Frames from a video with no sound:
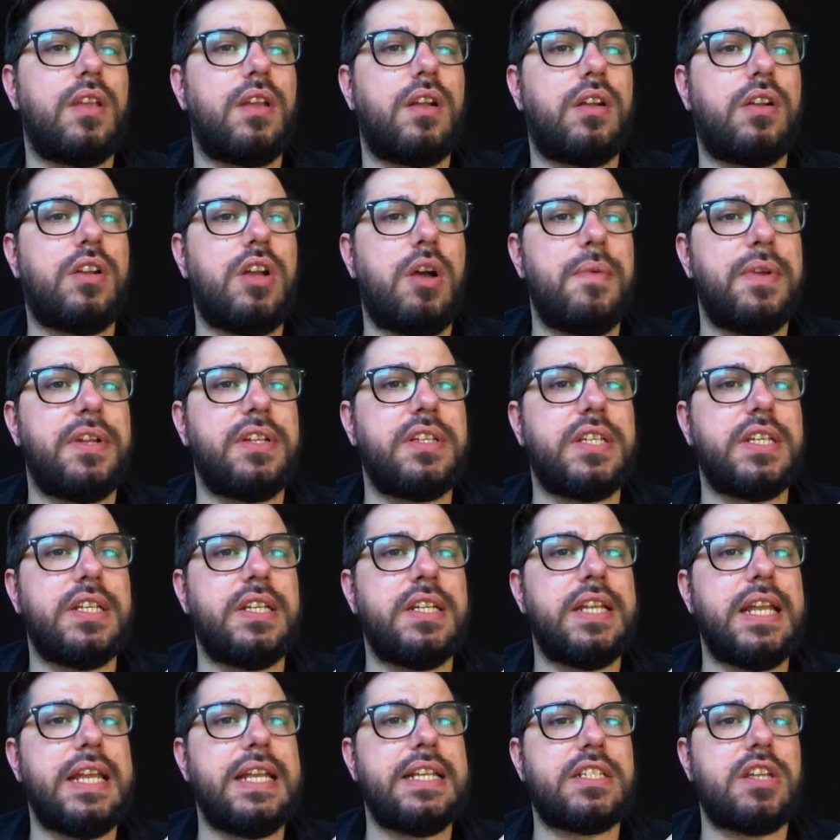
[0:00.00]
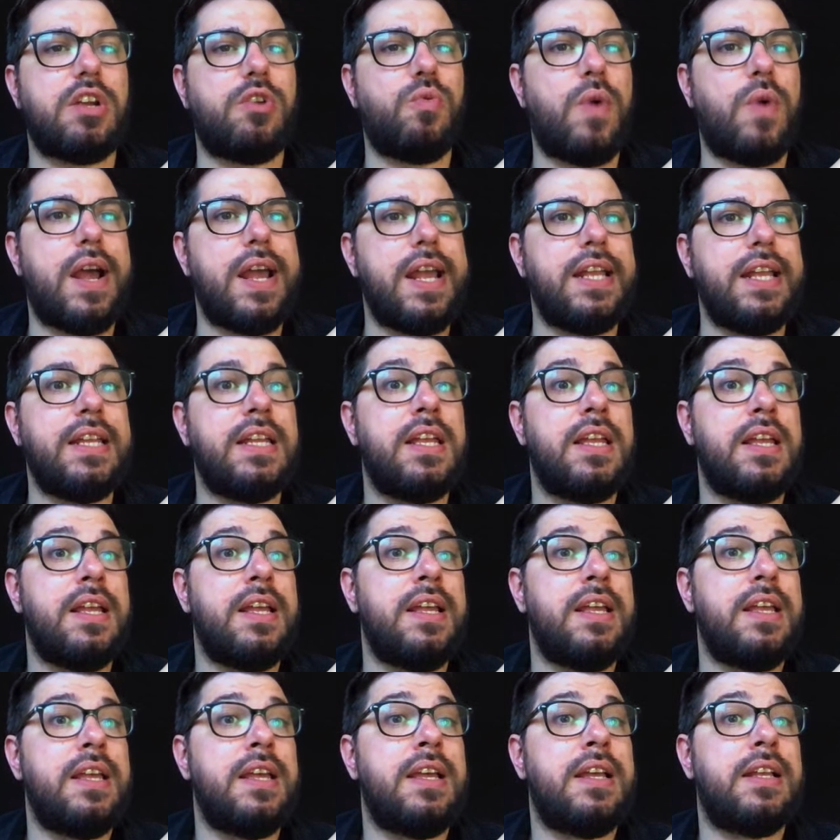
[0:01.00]
Commenting is a way
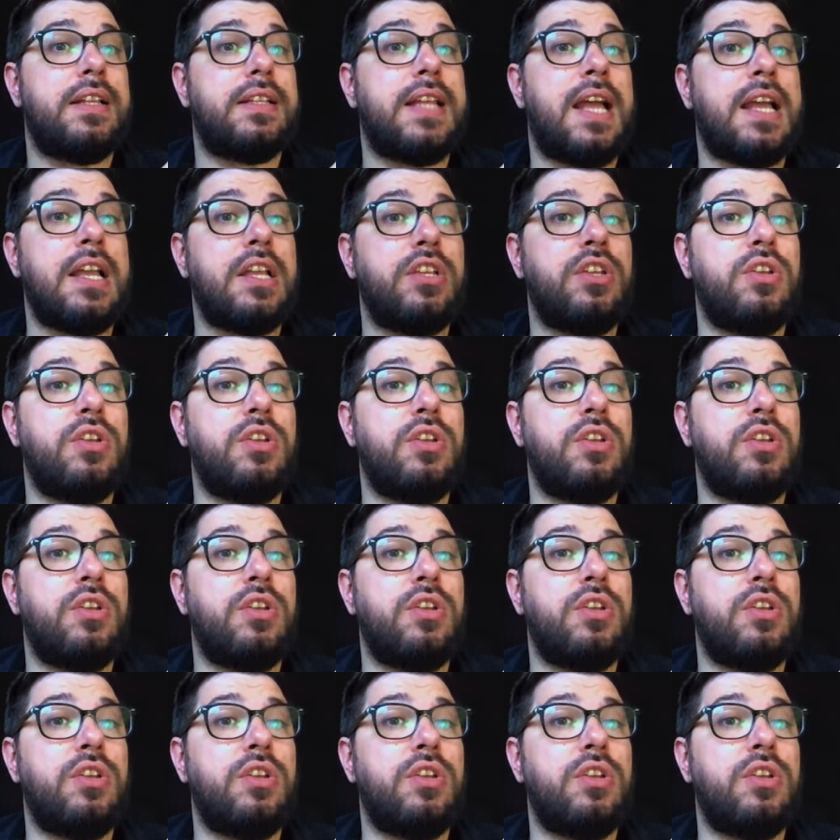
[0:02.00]
that